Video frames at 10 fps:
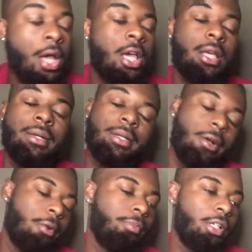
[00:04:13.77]
but
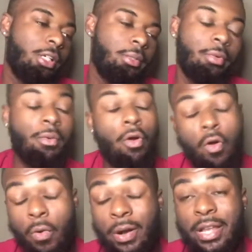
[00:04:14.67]
we're
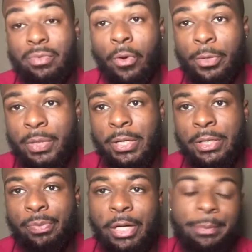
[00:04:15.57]
0-1 against Marcus Peters,
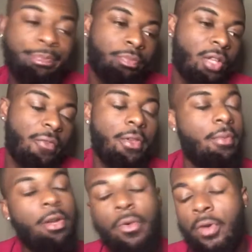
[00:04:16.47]
but
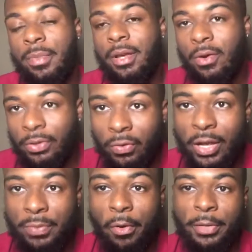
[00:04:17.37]
we don't want to be 0-2
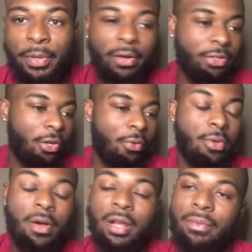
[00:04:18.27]
against Marcus Peters, so we
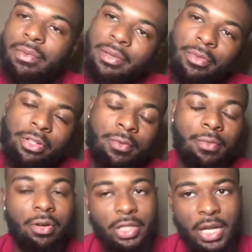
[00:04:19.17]
want to, we're the Super
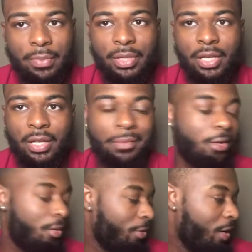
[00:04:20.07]
Bowl champs, and
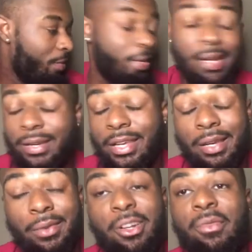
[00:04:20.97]
we're coming in,
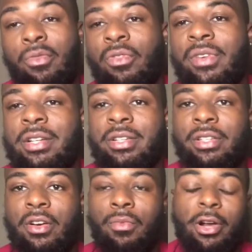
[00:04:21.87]
and we're coming with vengeance.
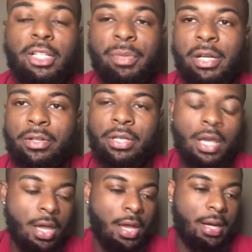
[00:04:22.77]
Marcus Peters,
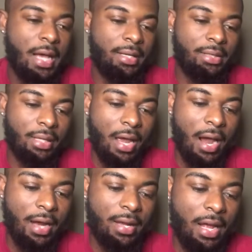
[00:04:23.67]
that is the
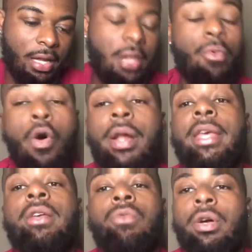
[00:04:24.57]
guy that he's
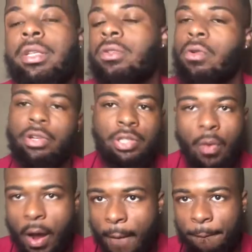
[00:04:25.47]
going to show out.